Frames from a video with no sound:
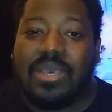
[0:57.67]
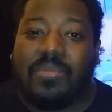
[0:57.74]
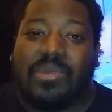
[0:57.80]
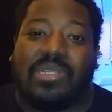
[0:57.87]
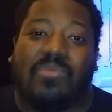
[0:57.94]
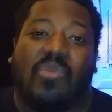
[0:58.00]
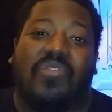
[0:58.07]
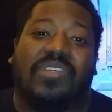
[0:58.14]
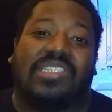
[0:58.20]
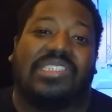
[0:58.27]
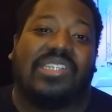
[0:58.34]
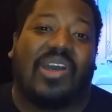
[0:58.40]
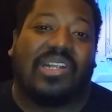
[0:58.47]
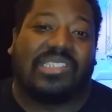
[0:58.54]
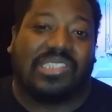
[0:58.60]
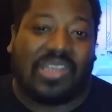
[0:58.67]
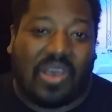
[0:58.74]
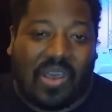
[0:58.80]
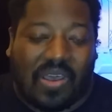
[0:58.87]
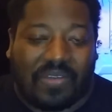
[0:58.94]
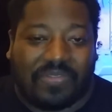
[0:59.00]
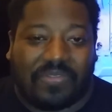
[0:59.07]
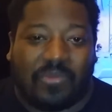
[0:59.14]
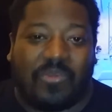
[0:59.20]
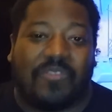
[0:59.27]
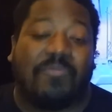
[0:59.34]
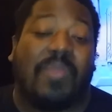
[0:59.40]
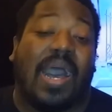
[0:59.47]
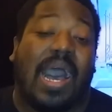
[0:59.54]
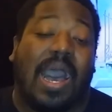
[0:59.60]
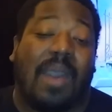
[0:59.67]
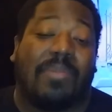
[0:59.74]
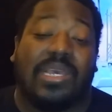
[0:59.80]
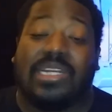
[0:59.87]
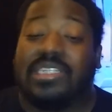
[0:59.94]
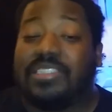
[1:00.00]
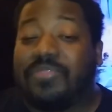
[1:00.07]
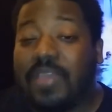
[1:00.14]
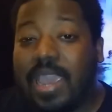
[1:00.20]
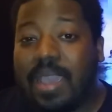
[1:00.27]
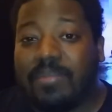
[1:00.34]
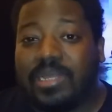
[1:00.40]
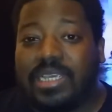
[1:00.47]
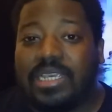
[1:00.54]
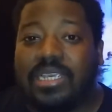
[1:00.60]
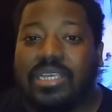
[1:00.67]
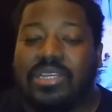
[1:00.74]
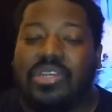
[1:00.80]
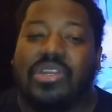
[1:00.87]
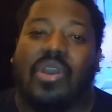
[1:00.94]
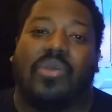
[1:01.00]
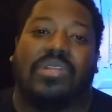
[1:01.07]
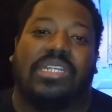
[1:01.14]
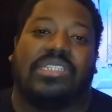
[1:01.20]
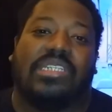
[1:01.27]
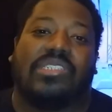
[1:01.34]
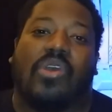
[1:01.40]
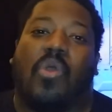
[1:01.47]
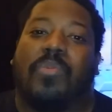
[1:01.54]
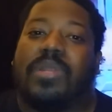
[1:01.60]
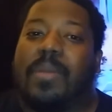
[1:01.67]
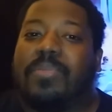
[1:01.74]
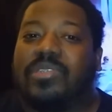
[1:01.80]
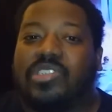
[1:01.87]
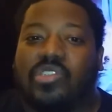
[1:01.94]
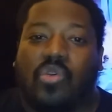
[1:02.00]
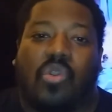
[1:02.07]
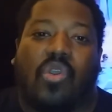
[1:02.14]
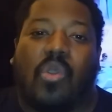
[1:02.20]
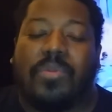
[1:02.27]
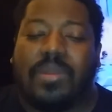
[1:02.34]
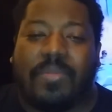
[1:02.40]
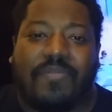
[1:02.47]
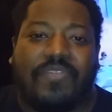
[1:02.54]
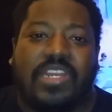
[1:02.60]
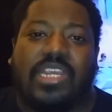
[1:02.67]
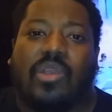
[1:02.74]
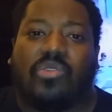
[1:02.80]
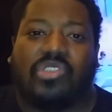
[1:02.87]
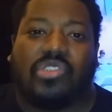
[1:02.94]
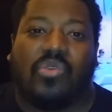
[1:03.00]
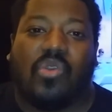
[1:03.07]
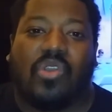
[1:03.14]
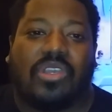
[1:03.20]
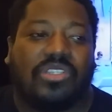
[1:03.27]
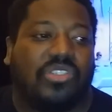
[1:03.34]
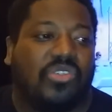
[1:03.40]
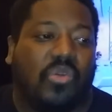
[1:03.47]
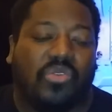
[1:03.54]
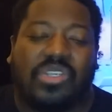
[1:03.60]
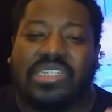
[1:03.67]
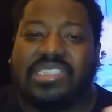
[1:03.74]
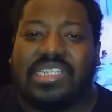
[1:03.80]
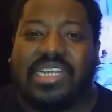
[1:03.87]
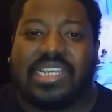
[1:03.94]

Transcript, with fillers: But the movie starts off with Bob and his family. You know, they just opened up a store, opened up a video store, because you know you can see the